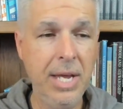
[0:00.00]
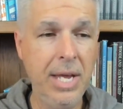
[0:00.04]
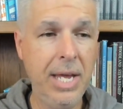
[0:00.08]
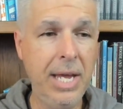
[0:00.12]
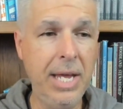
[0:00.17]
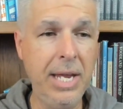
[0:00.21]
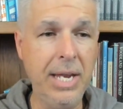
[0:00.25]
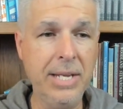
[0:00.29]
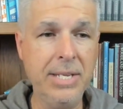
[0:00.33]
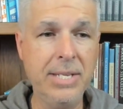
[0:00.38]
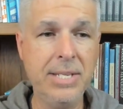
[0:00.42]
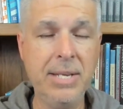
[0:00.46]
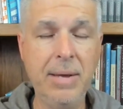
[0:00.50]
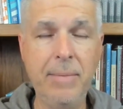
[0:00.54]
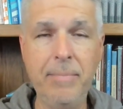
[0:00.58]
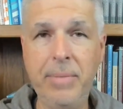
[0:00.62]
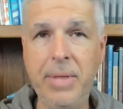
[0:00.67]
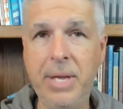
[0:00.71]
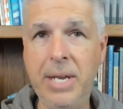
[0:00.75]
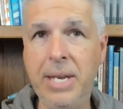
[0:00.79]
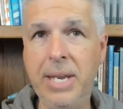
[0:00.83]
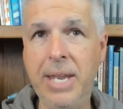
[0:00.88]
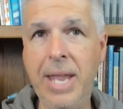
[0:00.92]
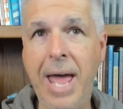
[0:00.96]
It is
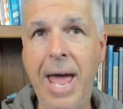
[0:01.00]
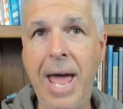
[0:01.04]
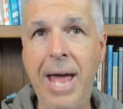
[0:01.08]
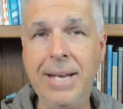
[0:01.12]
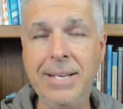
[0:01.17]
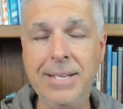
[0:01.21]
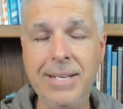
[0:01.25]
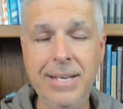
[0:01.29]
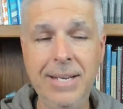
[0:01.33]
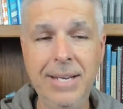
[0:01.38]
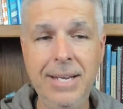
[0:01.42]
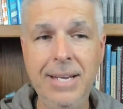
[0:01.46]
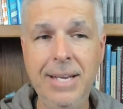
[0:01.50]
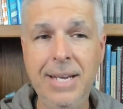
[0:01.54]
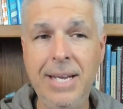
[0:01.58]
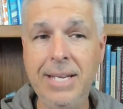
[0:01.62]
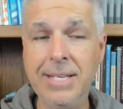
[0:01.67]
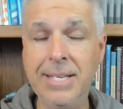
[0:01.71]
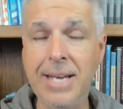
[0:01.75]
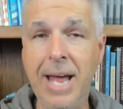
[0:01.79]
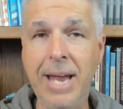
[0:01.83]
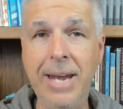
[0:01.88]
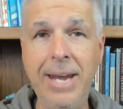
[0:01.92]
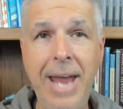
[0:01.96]
something that is
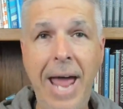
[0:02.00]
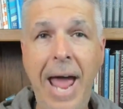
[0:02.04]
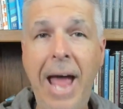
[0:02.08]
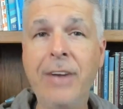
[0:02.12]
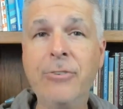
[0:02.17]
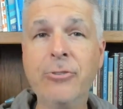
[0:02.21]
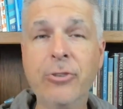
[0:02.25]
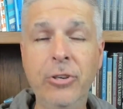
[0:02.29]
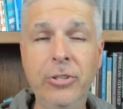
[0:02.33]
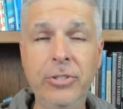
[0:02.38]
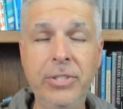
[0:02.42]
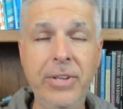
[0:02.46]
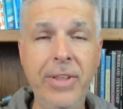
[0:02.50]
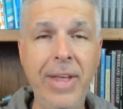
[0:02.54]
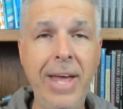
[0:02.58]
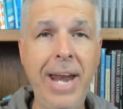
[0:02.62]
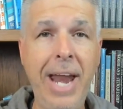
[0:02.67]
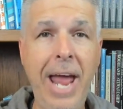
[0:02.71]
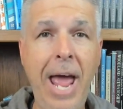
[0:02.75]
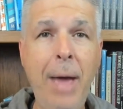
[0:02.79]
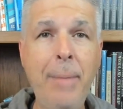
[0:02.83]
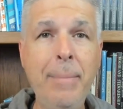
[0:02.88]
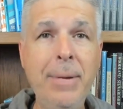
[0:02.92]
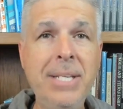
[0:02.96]
not natural to that
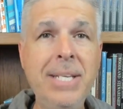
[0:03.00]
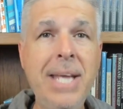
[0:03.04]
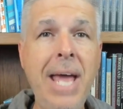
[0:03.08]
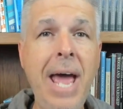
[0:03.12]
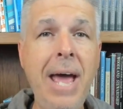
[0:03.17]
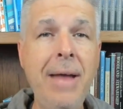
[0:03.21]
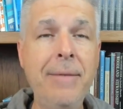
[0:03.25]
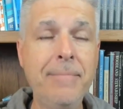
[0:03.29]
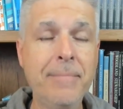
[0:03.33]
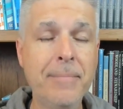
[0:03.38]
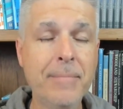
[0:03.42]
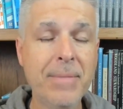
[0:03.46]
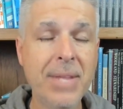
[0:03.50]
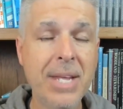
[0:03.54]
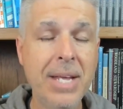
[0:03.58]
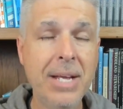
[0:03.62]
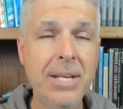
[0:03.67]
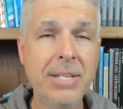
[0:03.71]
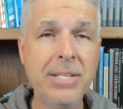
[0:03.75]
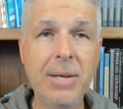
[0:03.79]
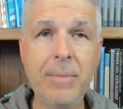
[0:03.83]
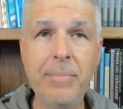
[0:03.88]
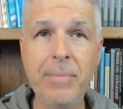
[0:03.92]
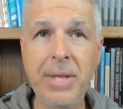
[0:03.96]
habitat,
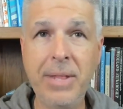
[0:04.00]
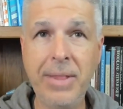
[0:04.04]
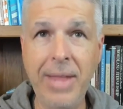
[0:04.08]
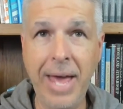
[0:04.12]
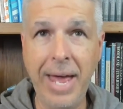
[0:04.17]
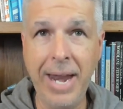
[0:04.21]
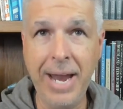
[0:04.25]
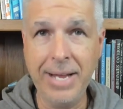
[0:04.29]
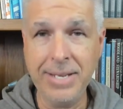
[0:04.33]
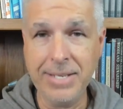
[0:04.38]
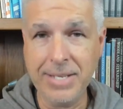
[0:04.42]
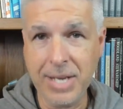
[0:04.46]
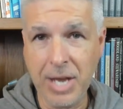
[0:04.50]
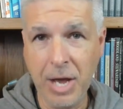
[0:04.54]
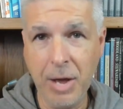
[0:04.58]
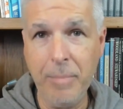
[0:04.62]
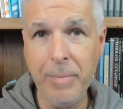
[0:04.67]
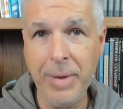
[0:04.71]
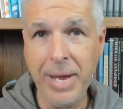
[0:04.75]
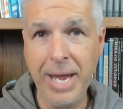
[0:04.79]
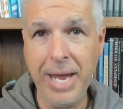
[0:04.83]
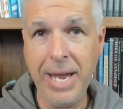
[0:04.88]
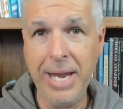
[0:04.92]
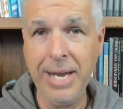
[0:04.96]
something that has come
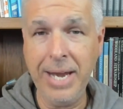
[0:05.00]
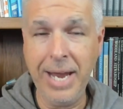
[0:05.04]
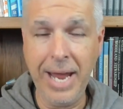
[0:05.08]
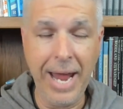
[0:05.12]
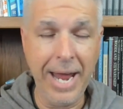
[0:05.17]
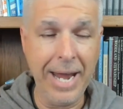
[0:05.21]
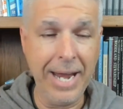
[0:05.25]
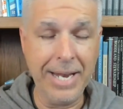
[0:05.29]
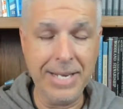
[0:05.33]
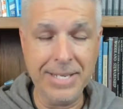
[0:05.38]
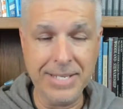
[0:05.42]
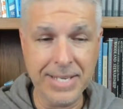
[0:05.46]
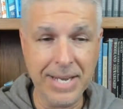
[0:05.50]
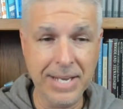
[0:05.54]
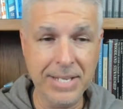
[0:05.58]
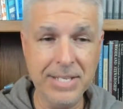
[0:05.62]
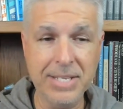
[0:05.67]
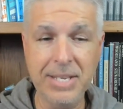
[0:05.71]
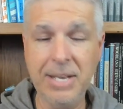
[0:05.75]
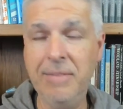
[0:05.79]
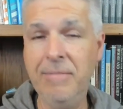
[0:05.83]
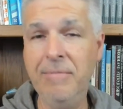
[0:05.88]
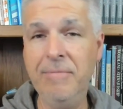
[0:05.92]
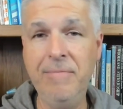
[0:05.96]
in and in a
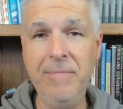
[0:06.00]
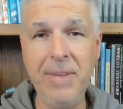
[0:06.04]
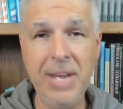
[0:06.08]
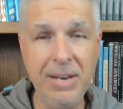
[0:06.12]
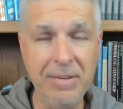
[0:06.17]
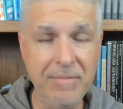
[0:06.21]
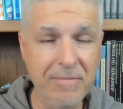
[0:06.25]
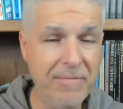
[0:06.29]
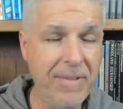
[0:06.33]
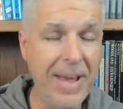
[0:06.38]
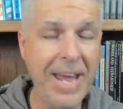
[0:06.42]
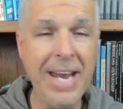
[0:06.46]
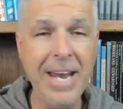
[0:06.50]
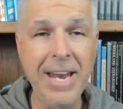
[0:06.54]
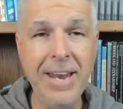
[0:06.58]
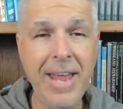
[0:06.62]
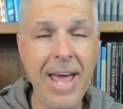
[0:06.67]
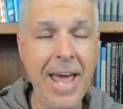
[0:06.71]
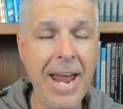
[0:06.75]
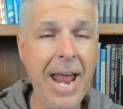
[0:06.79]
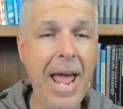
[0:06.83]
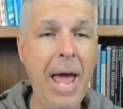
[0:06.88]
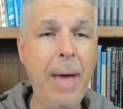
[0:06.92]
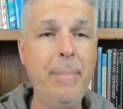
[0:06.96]
sense invaded
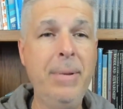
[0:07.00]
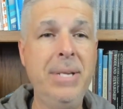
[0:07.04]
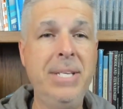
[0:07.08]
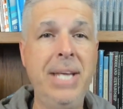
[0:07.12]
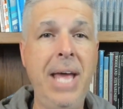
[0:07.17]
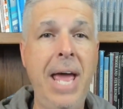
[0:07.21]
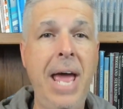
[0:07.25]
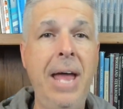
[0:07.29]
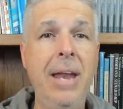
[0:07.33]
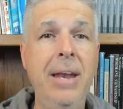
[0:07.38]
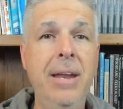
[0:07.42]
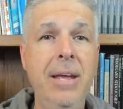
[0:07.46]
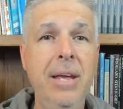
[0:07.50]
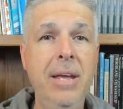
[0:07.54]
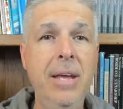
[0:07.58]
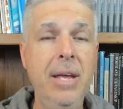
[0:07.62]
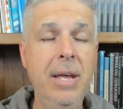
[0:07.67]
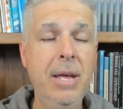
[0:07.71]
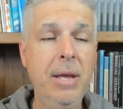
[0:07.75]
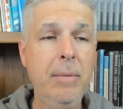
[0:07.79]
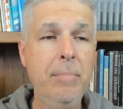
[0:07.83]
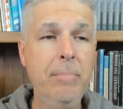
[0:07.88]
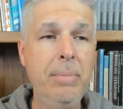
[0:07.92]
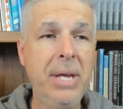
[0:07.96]
that habitat
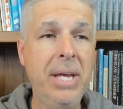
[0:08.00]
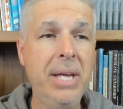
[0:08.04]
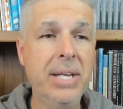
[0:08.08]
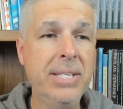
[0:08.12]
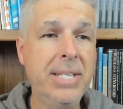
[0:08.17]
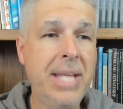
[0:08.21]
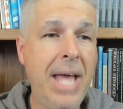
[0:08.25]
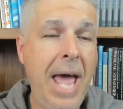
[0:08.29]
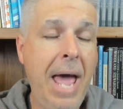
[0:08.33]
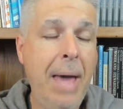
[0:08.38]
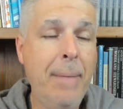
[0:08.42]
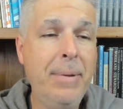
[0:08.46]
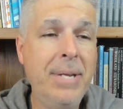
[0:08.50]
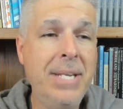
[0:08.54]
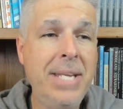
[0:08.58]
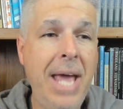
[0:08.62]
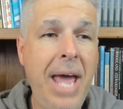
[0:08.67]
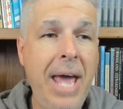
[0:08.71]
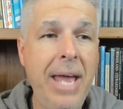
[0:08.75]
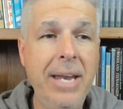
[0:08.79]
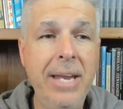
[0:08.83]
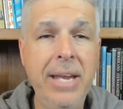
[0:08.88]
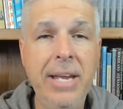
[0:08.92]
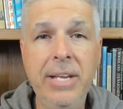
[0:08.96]
because the
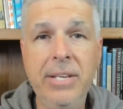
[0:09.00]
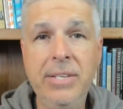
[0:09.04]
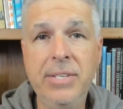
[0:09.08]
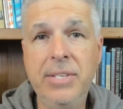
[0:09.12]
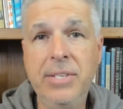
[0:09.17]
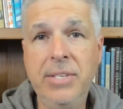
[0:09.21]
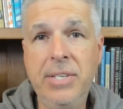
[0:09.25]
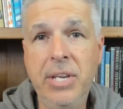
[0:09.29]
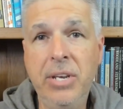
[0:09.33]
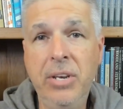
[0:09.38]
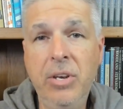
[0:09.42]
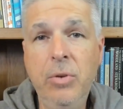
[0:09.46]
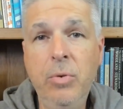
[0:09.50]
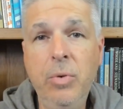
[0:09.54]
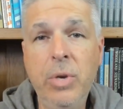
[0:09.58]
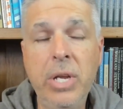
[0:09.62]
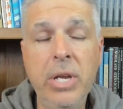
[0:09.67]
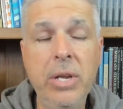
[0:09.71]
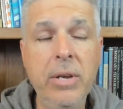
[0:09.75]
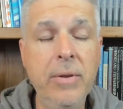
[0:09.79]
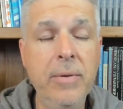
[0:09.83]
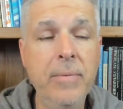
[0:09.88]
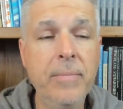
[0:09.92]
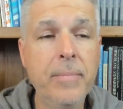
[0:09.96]
habitat is
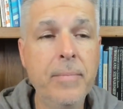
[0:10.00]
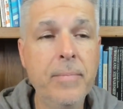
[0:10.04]
denuded.